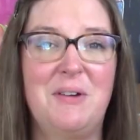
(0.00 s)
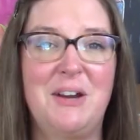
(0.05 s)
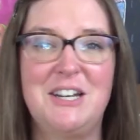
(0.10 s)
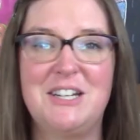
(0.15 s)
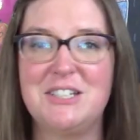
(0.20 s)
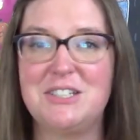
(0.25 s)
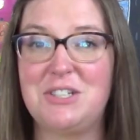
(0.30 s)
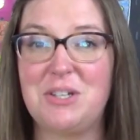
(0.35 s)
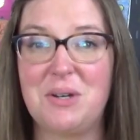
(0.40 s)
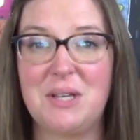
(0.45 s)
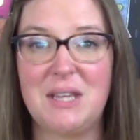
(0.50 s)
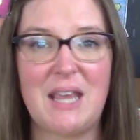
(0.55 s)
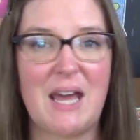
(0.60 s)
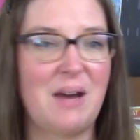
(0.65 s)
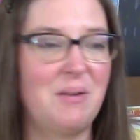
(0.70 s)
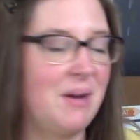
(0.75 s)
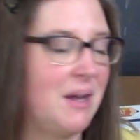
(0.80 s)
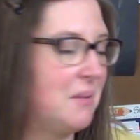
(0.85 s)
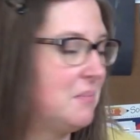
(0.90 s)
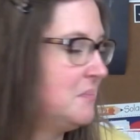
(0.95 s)
just do it that
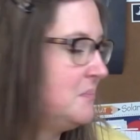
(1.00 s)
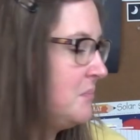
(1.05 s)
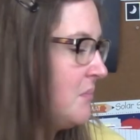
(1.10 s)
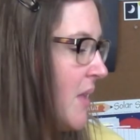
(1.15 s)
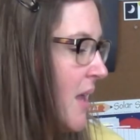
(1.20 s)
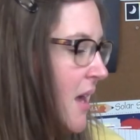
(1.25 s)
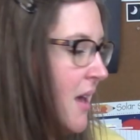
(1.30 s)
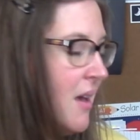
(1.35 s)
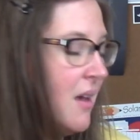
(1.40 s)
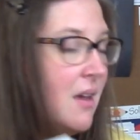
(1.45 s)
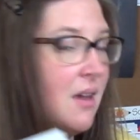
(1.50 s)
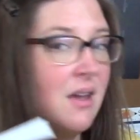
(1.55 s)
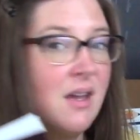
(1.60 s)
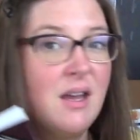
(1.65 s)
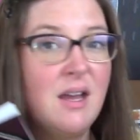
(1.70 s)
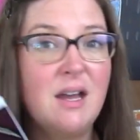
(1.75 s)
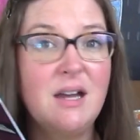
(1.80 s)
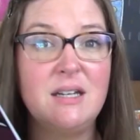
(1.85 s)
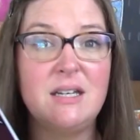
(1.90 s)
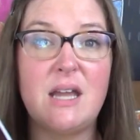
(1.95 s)
way.
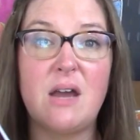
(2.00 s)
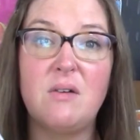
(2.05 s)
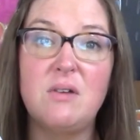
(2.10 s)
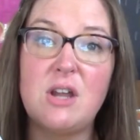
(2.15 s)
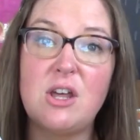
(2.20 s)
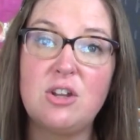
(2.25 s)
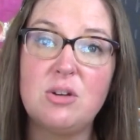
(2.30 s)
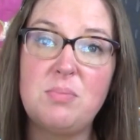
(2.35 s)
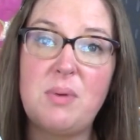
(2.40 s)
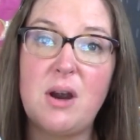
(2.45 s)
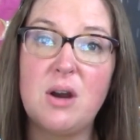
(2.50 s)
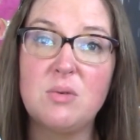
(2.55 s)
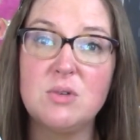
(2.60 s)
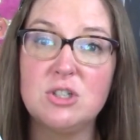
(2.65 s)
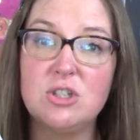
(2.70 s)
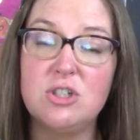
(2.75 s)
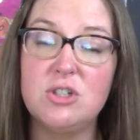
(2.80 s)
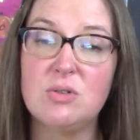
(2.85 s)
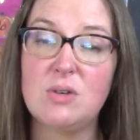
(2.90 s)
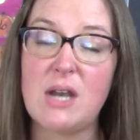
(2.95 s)
Now, another part
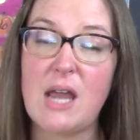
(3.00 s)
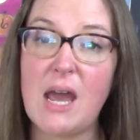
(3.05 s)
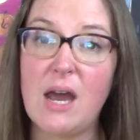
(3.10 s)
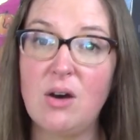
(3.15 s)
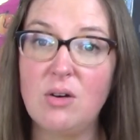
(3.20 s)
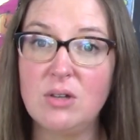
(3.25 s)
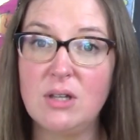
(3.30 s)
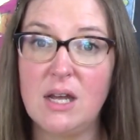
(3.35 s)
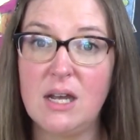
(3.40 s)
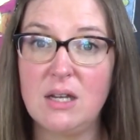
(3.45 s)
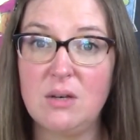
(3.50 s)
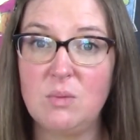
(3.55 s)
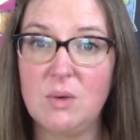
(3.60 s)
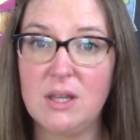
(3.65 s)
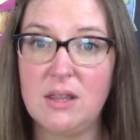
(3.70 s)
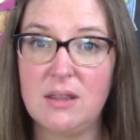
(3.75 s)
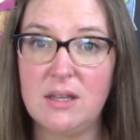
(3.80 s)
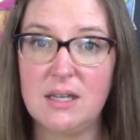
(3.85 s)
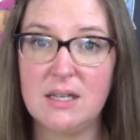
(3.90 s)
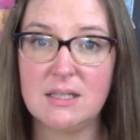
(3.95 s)
was to do an outline
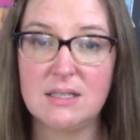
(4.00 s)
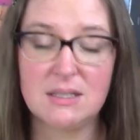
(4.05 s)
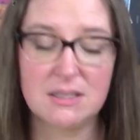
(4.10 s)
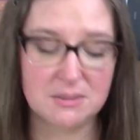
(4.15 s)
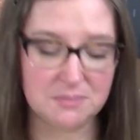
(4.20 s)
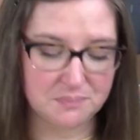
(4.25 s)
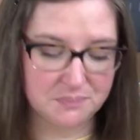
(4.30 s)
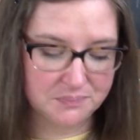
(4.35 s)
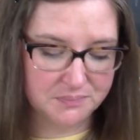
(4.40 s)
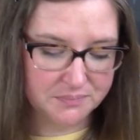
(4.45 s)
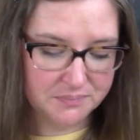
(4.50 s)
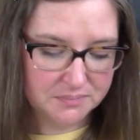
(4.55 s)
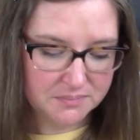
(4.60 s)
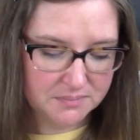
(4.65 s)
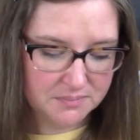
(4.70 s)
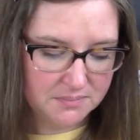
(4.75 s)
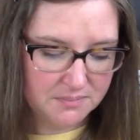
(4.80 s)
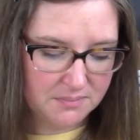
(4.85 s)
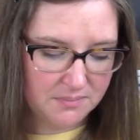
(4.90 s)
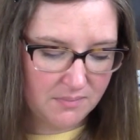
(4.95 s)
with this
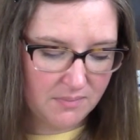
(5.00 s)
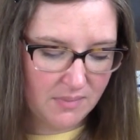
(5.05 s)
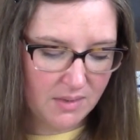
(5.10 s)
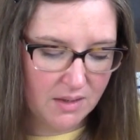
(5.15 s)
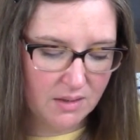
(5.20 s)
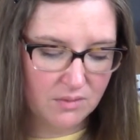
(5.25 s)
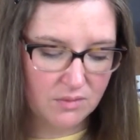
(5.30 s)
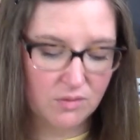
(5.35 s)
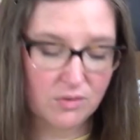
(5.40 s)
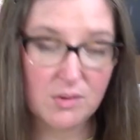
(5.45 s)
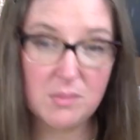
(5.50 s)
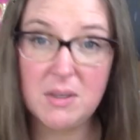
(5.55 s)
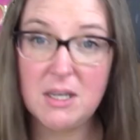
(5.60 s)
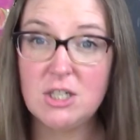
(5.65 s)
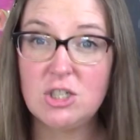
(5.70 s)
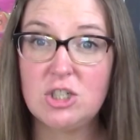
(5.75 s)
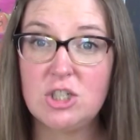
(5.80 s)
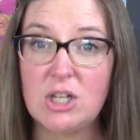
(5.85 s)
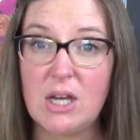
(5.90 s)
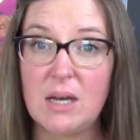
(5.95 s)
from
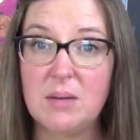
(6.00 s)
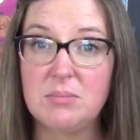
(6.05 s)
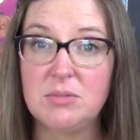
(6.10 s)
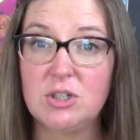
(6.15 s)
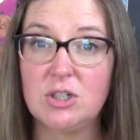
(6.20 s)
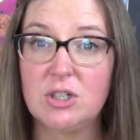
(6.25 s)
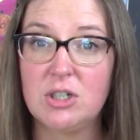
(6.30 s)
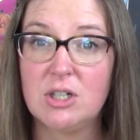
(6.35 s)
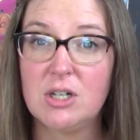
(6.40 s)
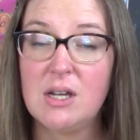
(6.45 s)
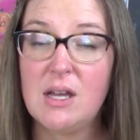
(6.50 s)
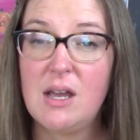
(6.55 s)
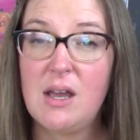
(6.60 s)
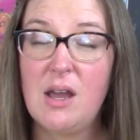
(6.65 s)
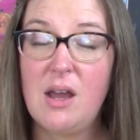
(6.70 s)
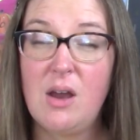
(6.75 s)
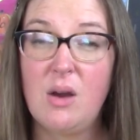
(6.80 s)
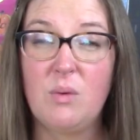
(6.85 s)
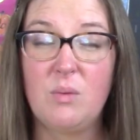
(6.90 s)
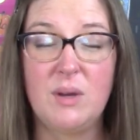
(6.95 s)
each chapter.
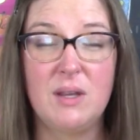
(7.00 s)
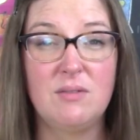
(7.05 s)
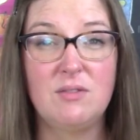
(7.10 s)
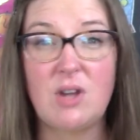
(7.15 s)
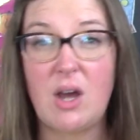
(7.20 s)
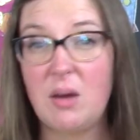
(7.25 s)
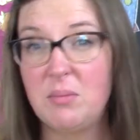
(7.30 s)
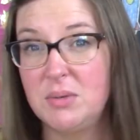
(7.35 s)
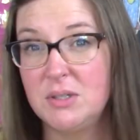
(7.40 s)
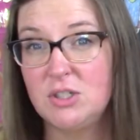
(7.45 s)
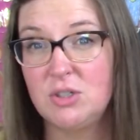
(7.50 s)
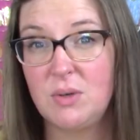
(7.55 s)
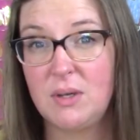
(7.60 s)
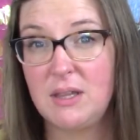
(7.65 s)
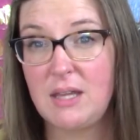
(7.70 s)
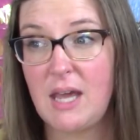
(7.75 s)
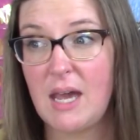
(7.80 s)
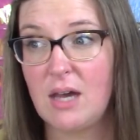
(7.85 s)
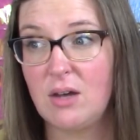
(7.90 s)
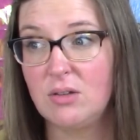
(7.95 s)
We have not been doing
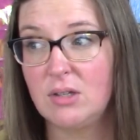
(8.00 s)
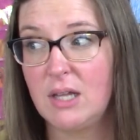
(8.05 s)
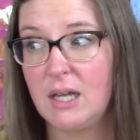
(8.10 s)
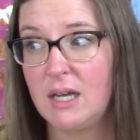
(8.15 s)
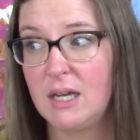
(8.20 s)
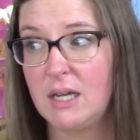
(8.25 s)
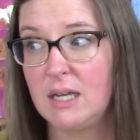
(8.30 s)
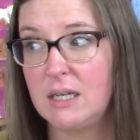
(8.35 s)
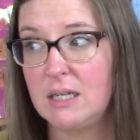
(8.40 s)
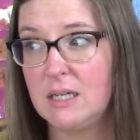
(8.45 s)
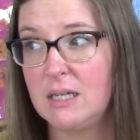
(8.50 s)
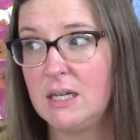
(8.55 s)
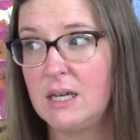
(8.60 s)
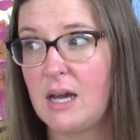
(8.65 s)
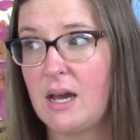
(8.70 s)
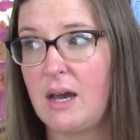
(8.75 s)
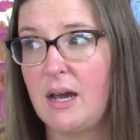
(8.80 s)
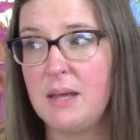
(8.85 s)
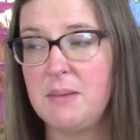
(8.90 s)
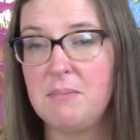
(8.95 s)
the outline.
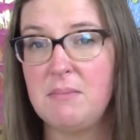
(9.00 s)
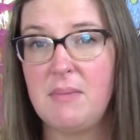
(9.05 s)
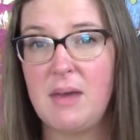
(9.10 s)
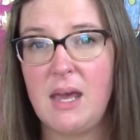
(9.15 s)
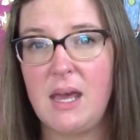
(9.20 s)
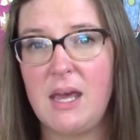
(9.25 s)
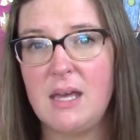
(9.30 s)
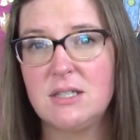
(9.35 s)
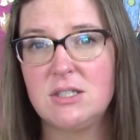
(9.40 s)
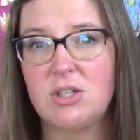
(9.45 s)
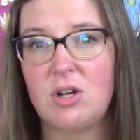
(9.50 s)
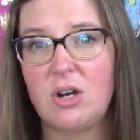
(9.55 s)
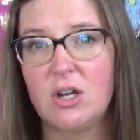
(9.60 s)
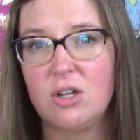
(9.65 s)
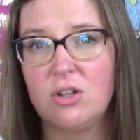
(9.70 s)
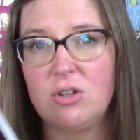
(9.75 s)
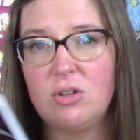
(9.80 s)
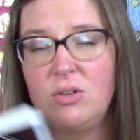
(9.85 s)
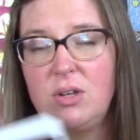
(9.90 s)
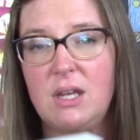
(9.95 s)
I may start
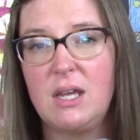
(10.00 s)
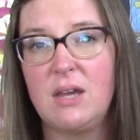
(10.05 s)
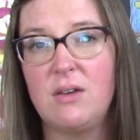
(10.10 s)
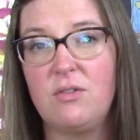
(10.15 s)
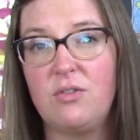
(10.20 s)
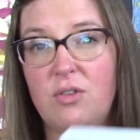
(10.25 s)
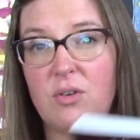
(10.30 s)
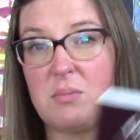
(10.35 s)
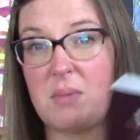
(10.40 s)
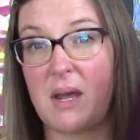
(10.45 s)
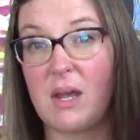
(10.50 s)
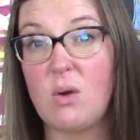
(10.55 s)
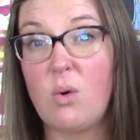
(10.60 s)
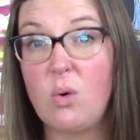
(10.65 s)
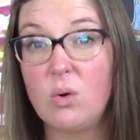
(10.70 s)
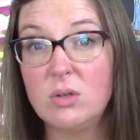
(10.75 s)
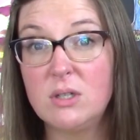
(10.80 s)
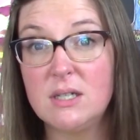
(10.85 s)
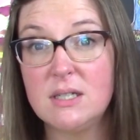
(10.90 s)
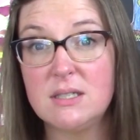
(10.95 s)
including it for my
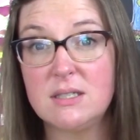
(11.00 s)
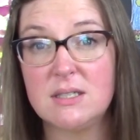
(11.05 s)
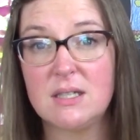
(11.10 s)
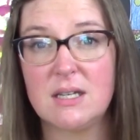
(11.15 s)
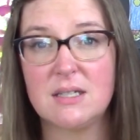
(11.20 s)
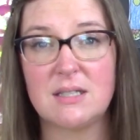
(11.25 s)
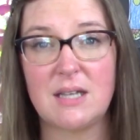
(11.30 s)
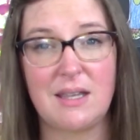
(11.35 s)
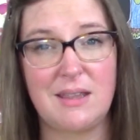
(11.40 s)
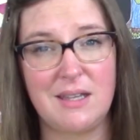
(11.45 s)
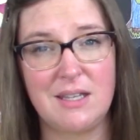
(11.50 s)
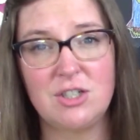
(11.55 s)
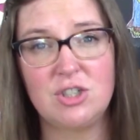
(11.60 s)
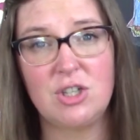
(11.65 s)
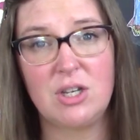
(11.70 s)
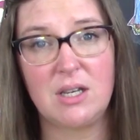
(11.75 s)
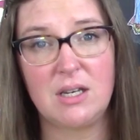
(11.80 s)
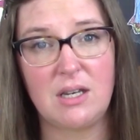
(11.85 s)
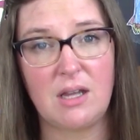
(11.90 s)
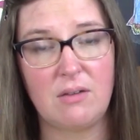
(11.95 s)
oldest because I think
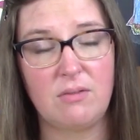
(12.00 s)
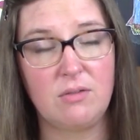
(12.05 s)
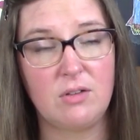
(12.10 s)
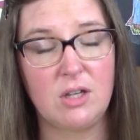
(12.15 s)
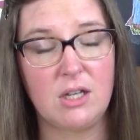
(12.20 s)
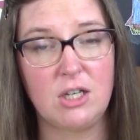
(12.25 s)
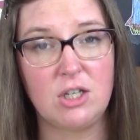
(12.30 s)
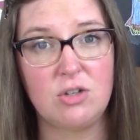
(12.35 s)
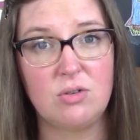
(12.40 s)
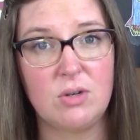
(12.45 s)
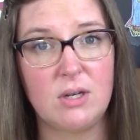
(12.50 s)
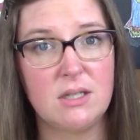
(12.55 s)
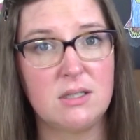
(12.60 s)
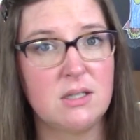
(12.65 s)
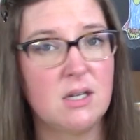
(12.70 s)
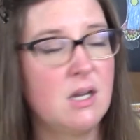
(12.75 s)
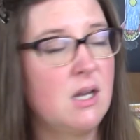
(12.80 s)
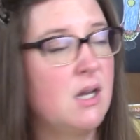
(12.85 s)
she can definitely do it.